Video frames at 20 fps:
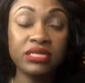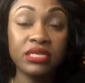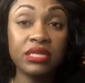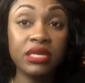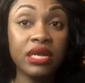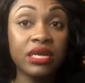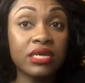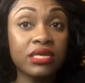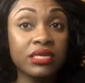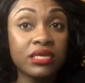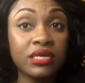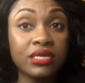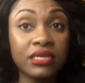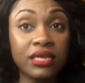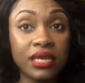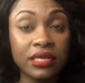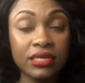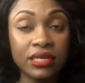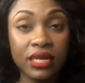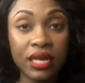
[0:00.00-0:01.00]
And luckily
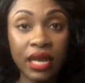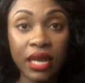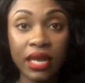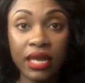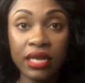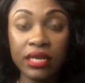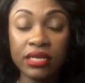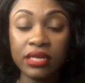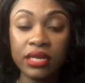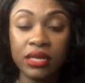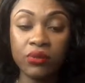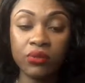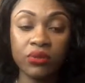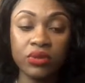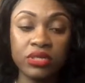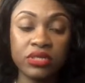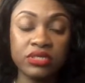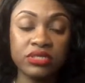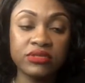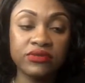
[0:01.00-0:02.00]
that night, it
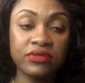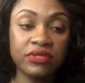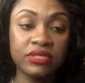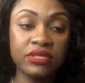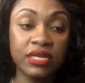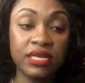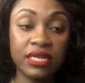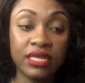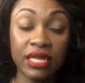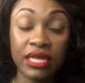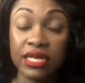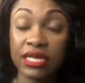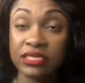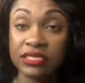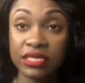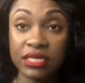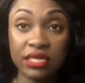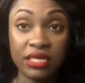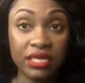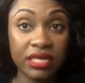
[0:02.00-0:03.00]
was like I
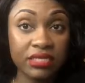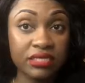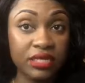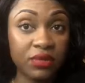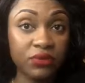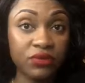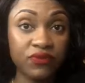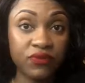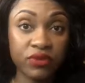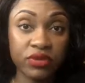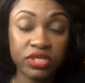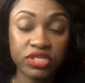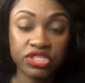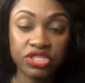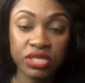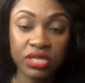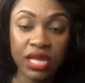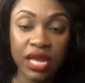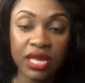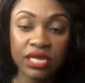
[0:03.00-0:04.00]
said, the next day was 4th of
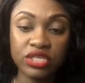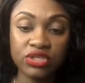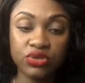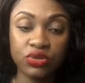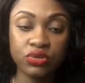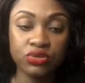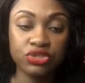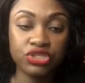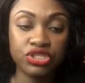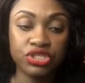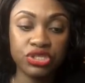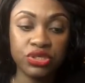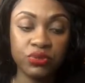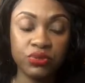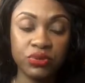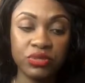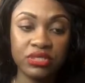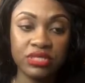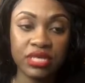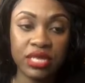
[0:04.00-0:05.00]
July, so she
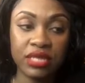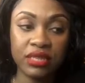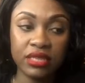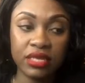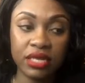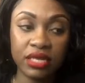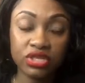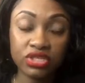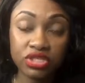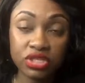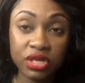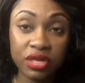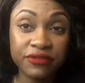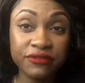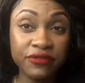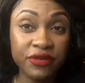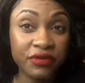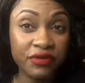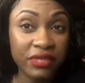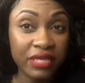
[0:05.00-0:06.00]
was in the hair
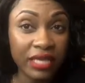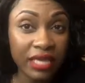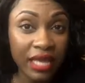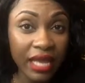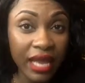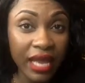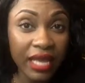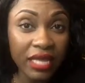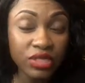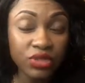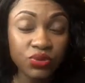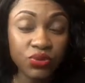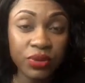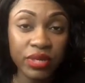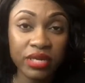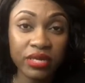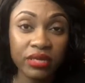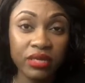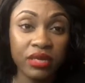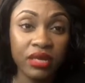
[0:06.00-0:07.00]
salon very late
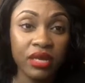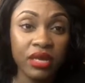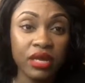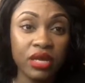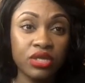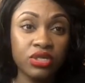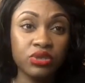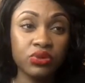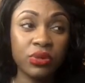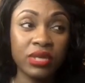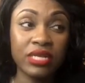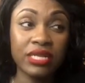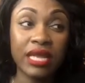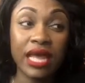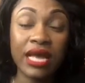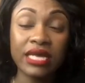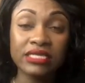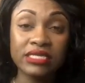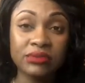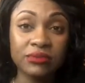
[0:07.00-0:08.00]
doing
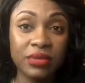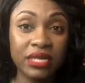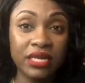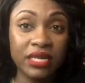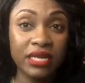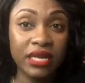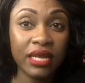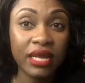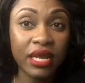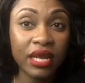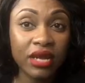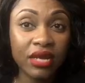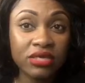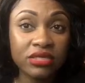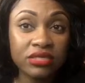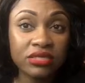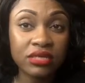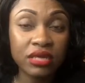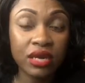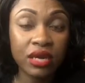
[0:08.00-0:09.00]
last minute
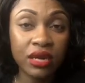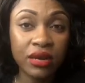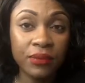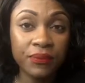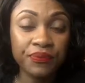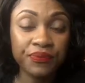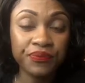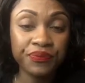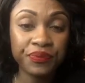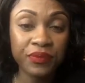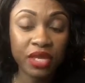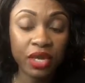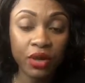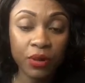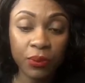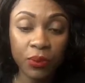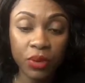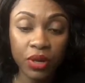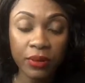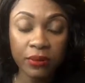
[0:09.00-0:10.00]
hair
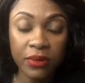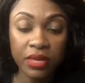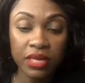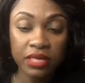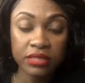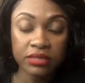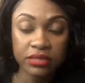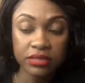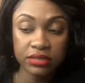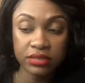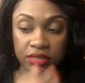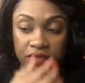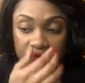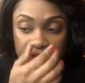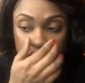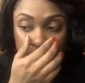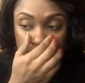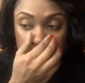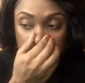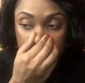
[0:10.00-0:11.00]
appointments and stuff
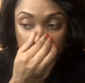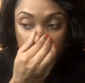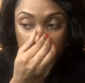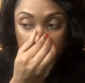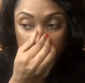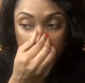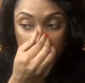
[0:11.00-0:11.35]
like that.